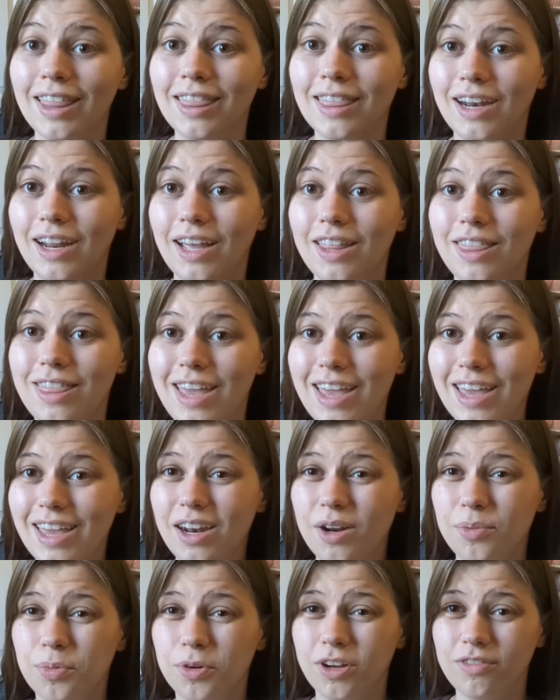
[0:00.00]
And then I think
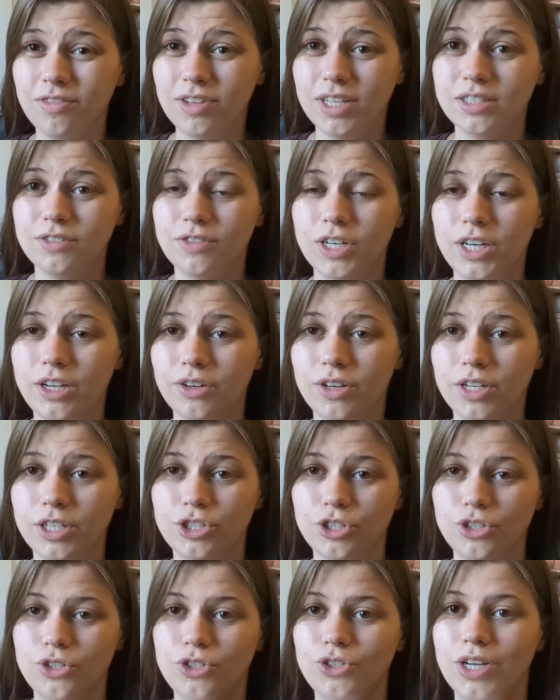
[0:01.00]
in a previous video I
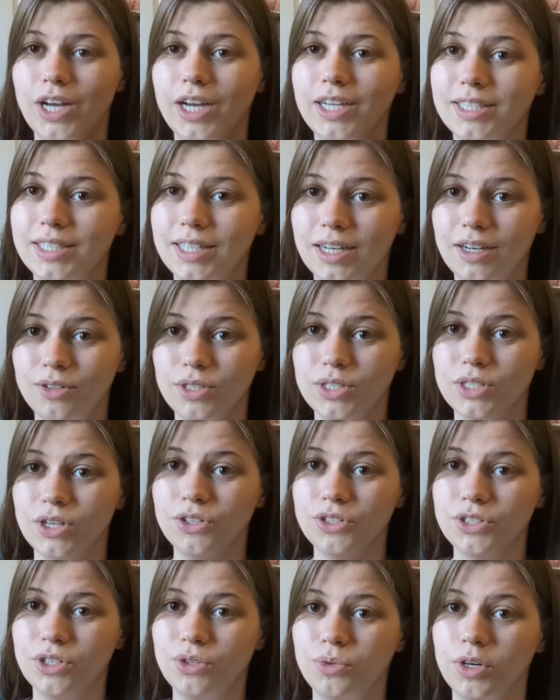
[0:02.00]
showed you guys that I was
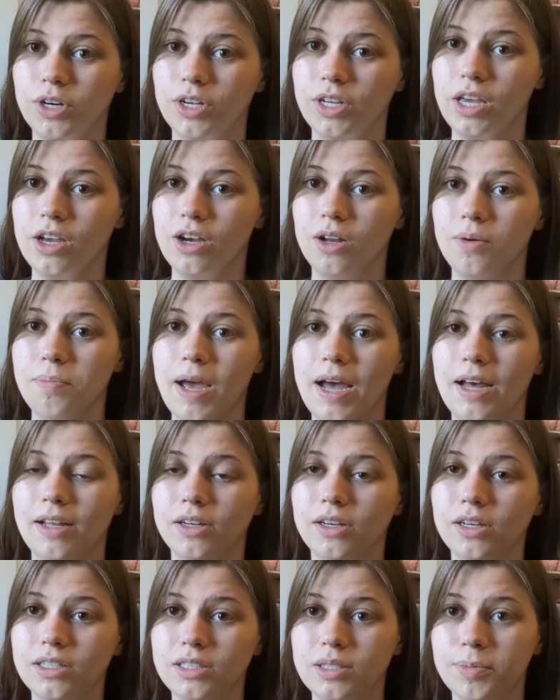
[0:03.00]
also working on
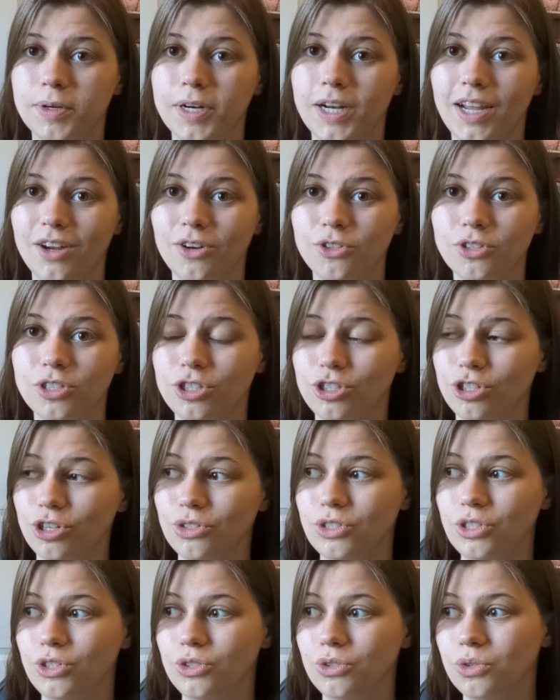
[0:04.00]
mallards, but I only
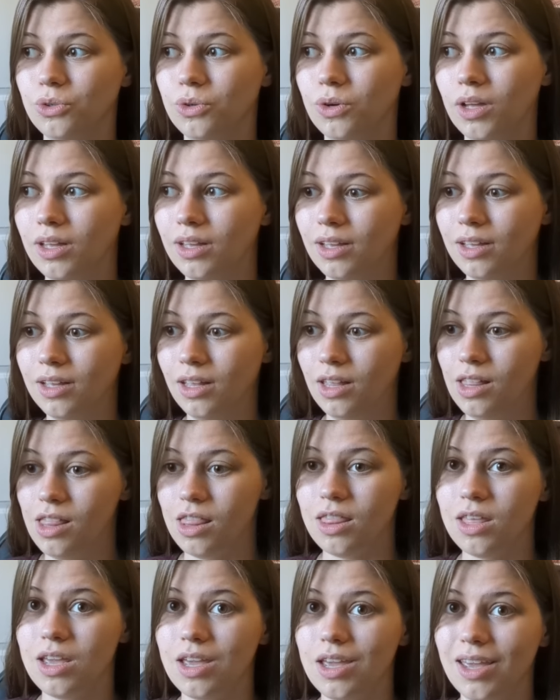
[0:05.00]
showed you
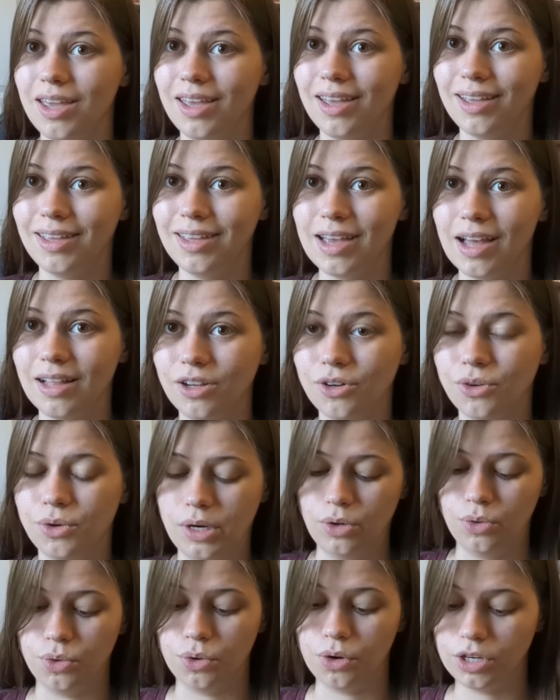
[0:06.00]
the yellow
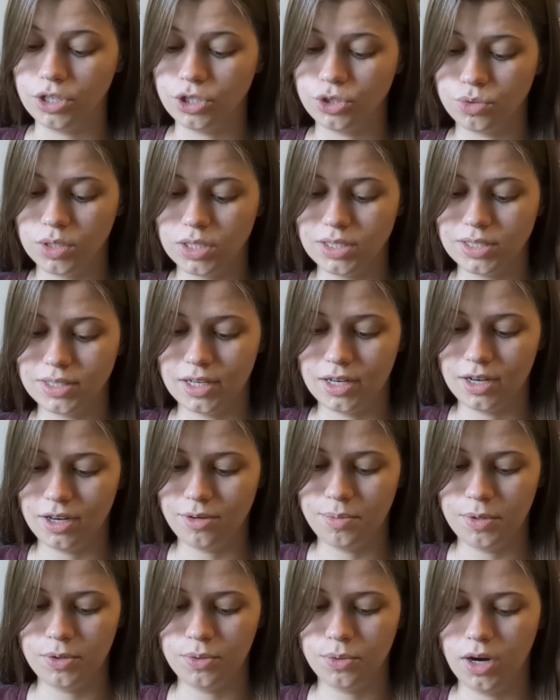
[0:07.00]
and orange ones that I'd
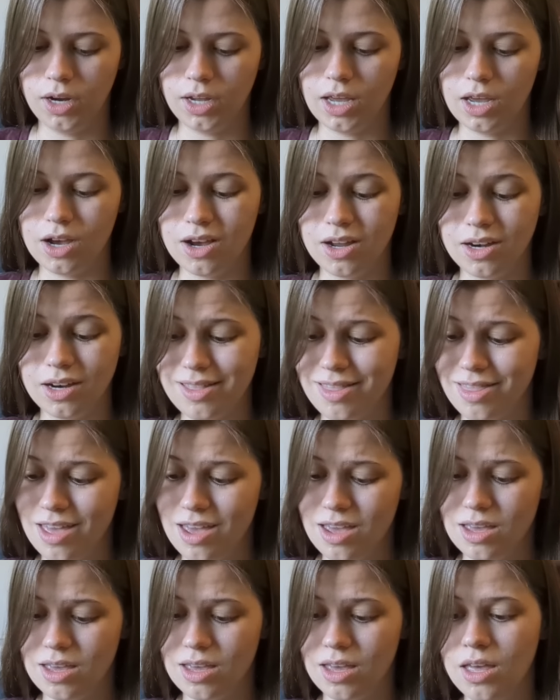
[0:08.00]
been working on, I
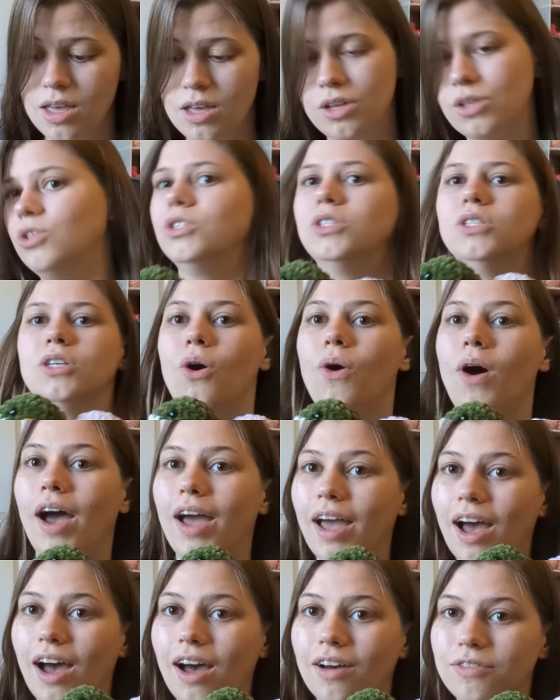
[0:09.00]
think. So I
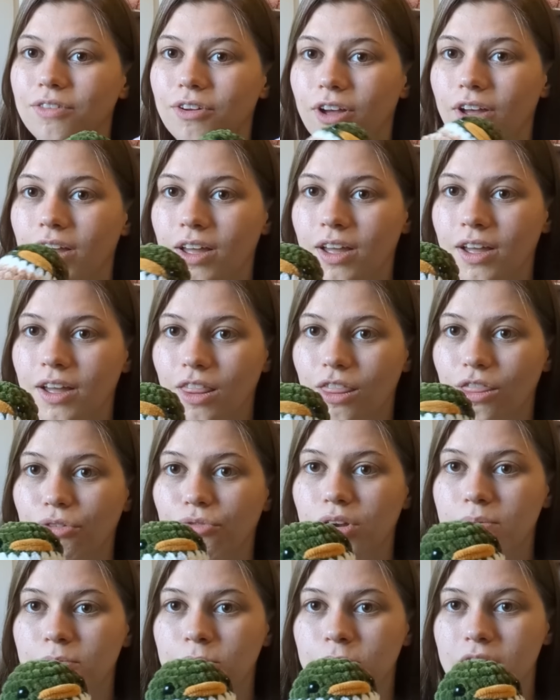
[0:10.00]
have
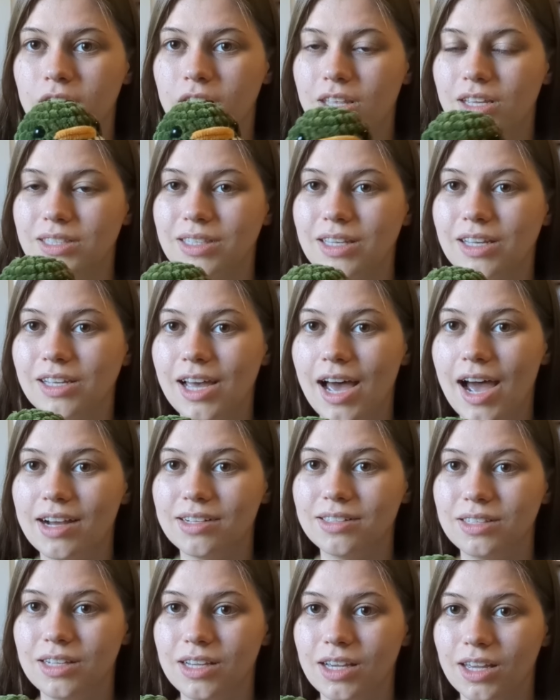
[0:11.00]
3 more of these
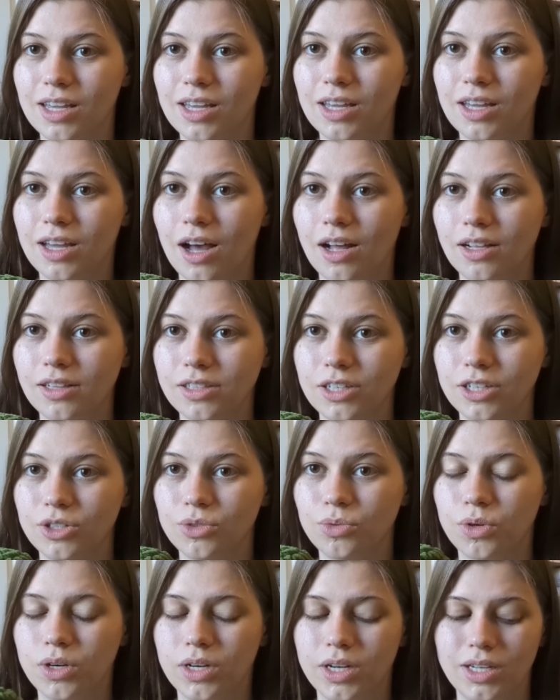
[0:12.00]
classic colored
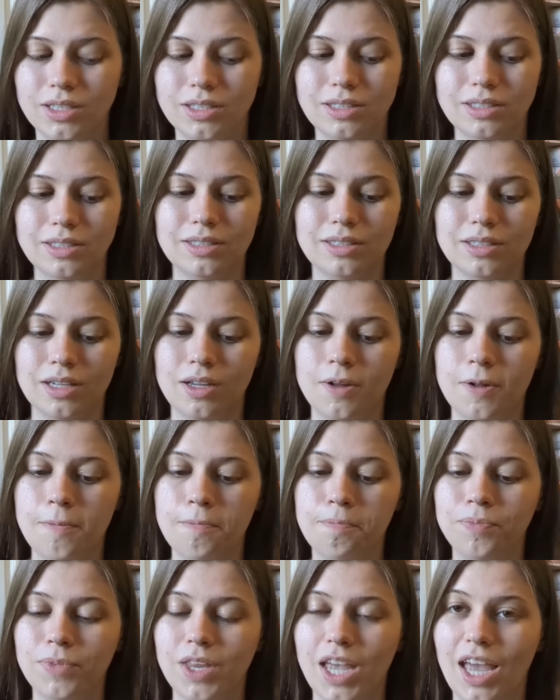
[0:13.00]
ones,
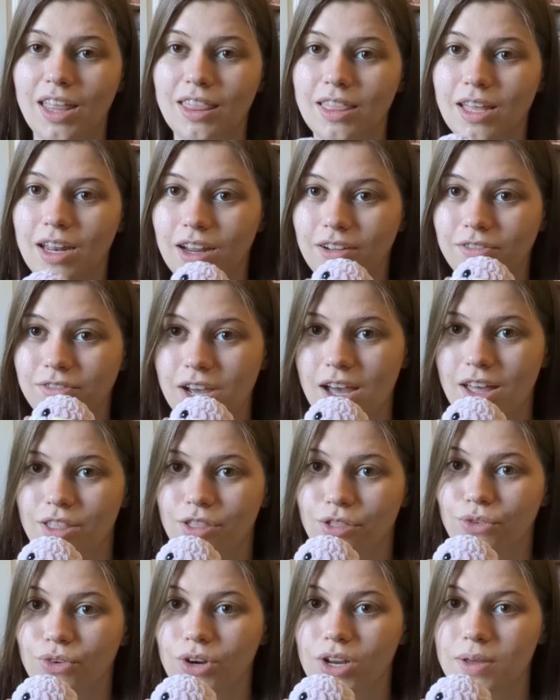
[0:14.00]
and then I've got
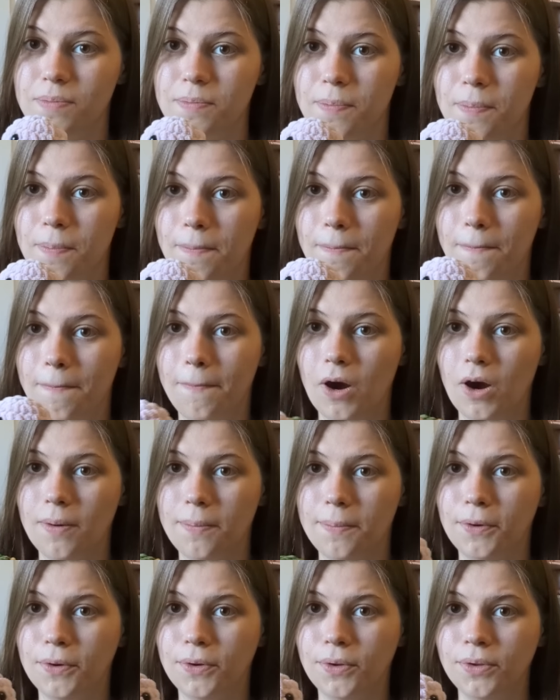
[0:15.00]
3
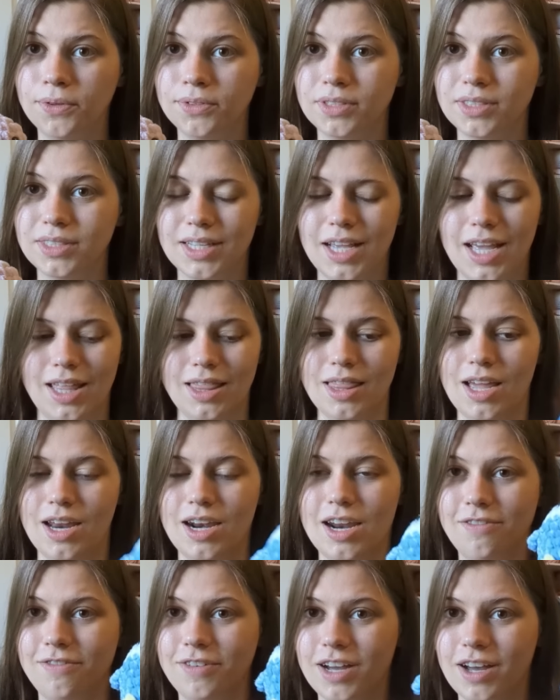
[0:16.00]
purples, and then
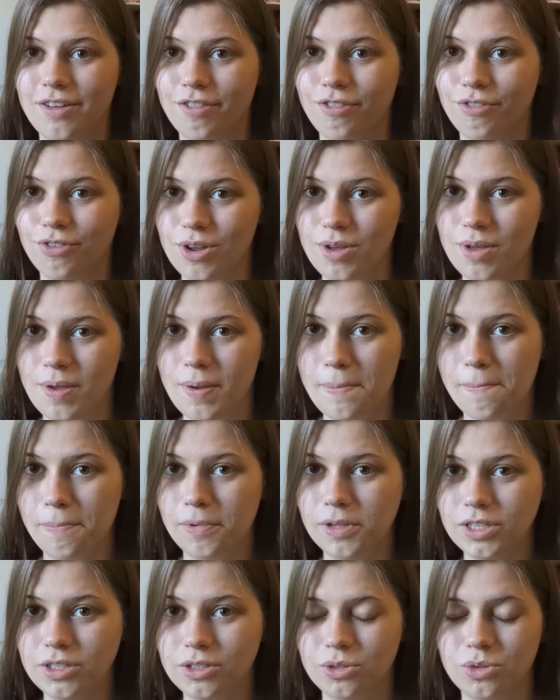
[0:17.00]
I've got 3
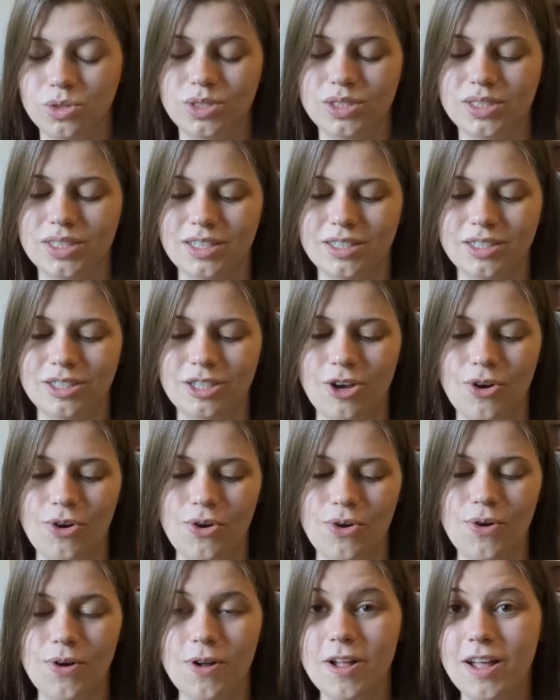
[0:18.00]
blues.
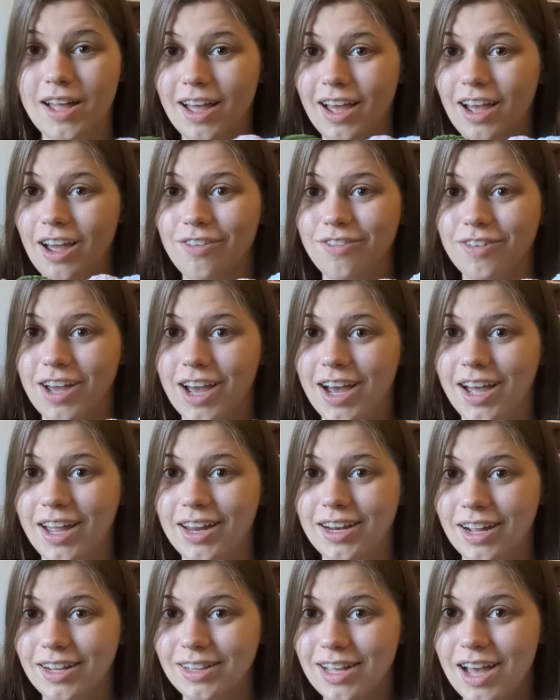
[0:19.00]
So I've got
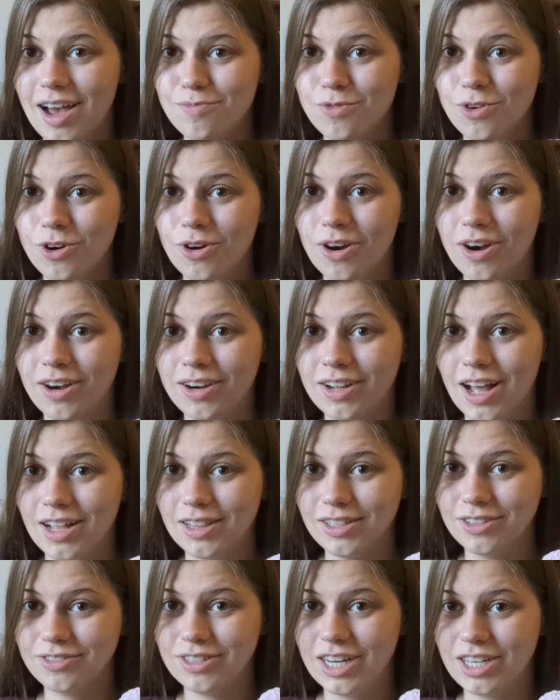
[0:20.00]
a lot more
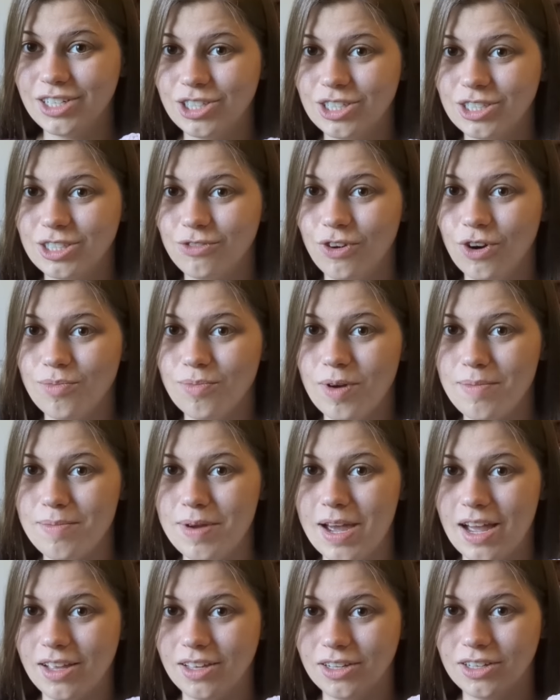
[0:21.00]
color ranges for my
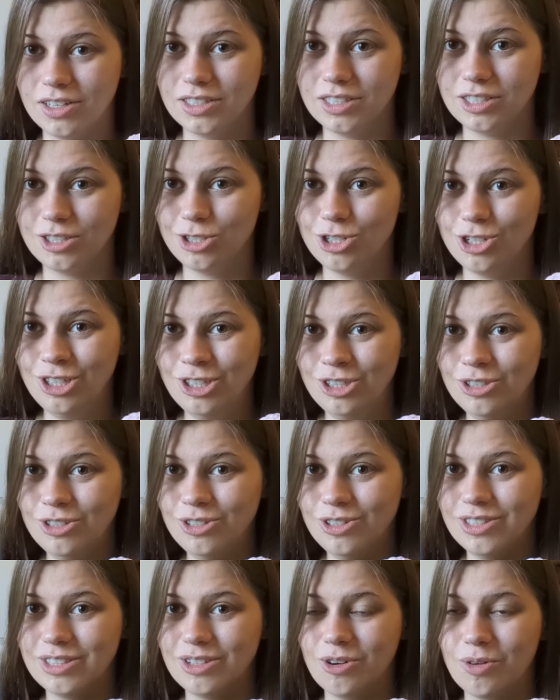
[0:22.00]
mallards
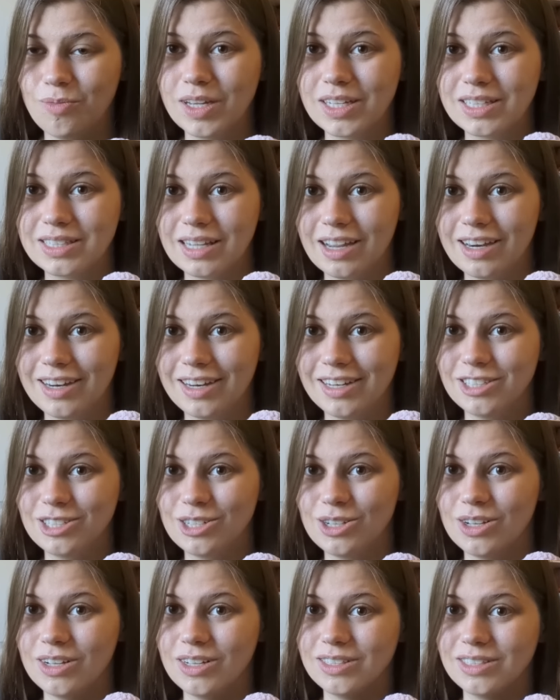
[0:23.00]
too, so I'm excited
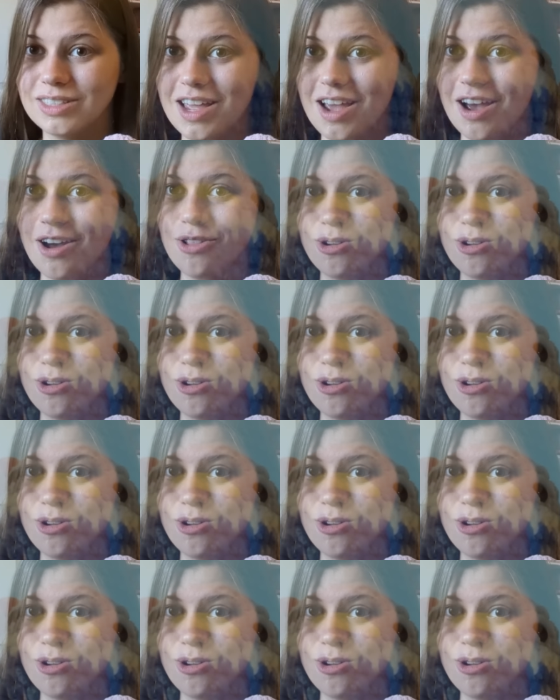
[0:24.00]
to see how